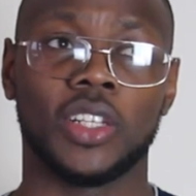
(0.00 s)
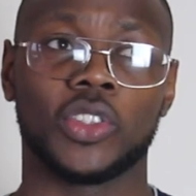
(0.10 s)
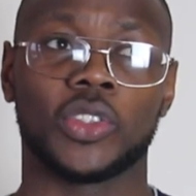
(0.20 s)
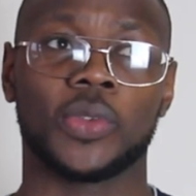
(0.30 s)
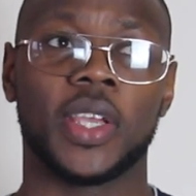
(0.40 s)

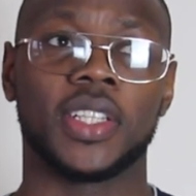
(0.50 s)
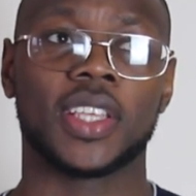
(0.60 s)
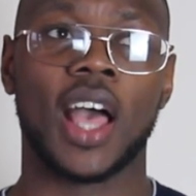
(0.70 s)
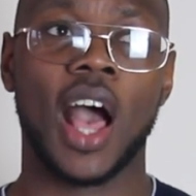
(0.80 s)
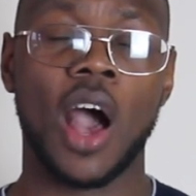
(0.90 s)

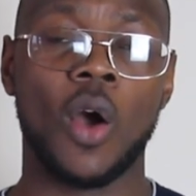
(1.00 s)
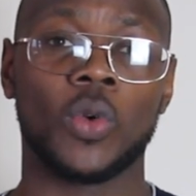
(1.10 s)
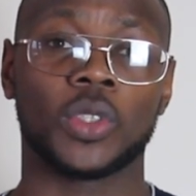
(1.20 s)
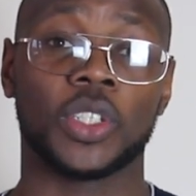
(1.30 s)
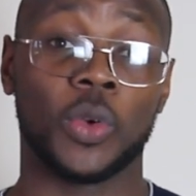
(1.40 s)
illustrate
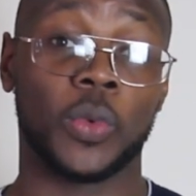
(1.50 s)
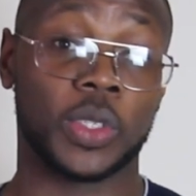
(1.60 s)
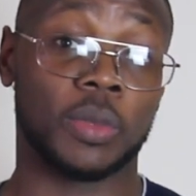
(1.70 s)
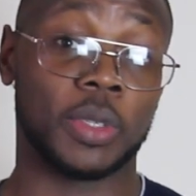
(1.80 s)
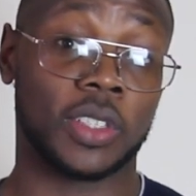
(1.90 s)
how
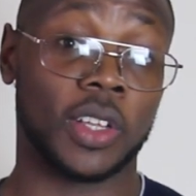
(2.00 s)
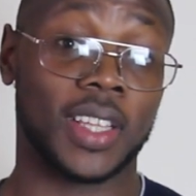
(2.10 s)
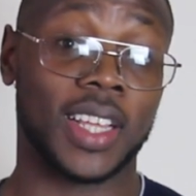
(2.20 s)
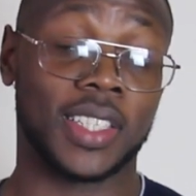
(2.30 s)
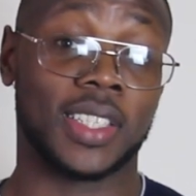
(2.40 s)
terrorism is
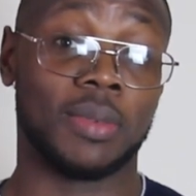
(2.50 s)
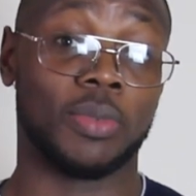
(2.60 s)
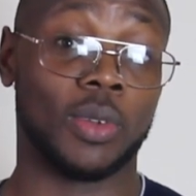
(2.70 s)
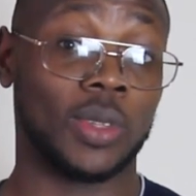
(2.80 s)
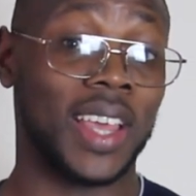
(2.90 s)
not that
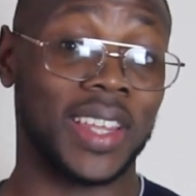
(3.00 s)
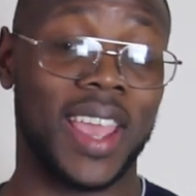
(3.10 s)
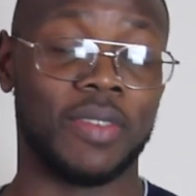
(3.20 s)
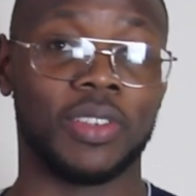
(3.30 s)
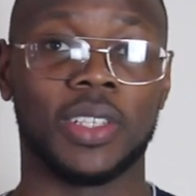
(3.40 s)
simple and
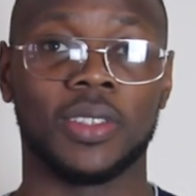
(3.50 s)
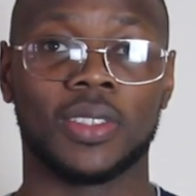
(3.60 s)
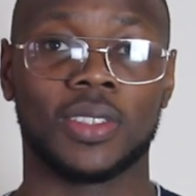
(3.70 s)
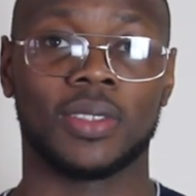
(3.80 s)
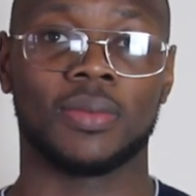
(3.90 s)
evident.